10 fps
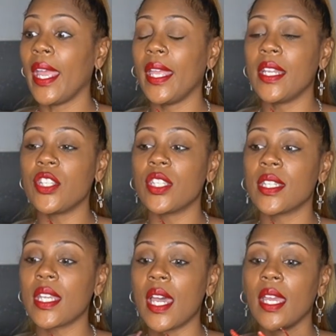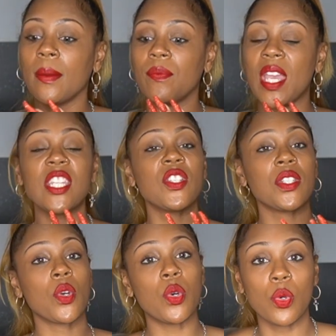And it's just like,
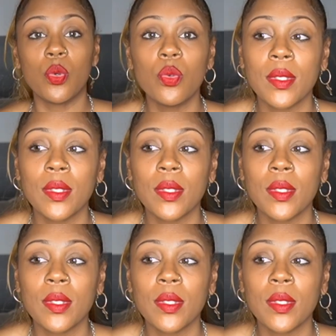that's cool.